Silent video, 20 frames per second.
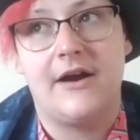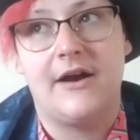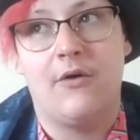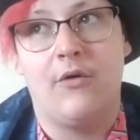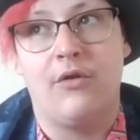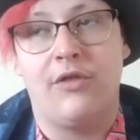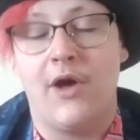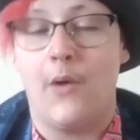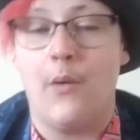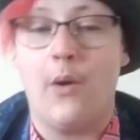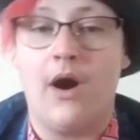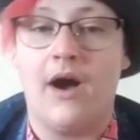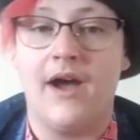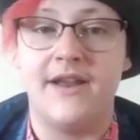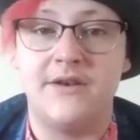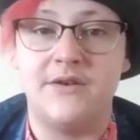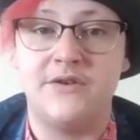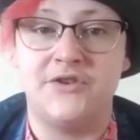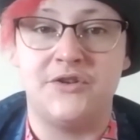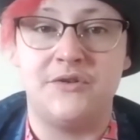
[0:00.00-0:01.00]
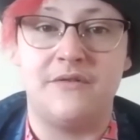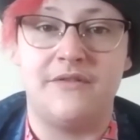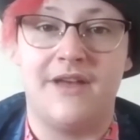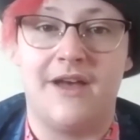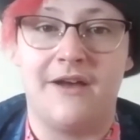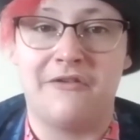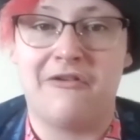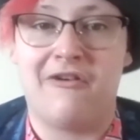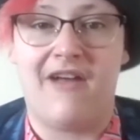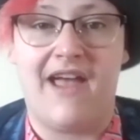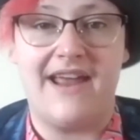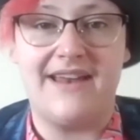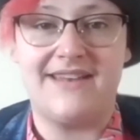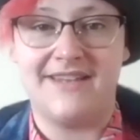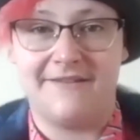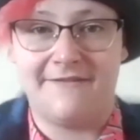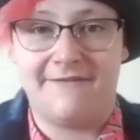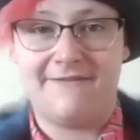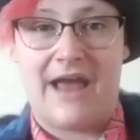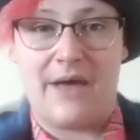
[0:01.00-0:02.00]
although I do the
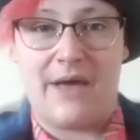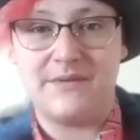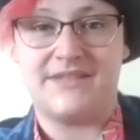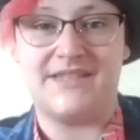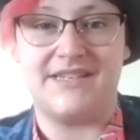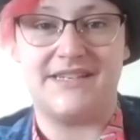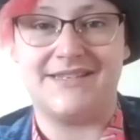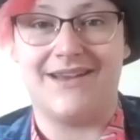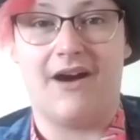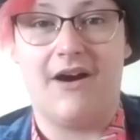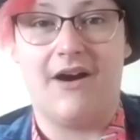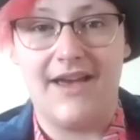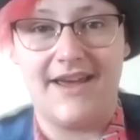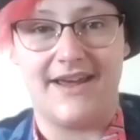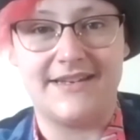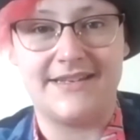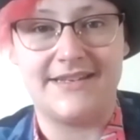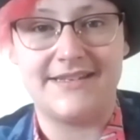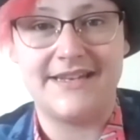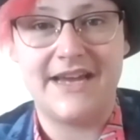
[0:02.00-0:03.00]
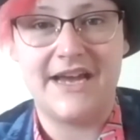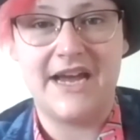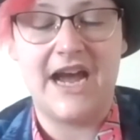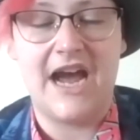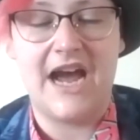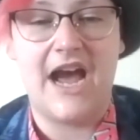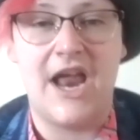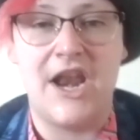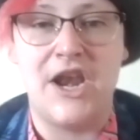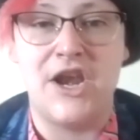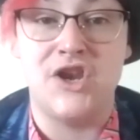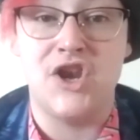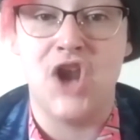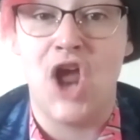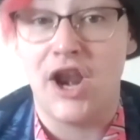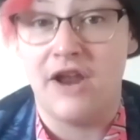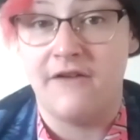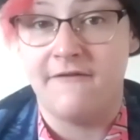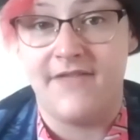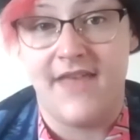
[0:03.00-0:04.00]
creative flouncy side,
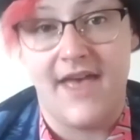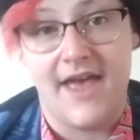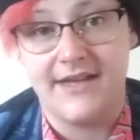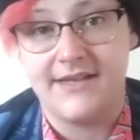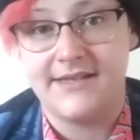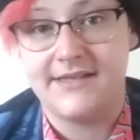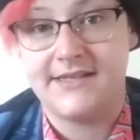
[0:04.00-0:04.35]
none of the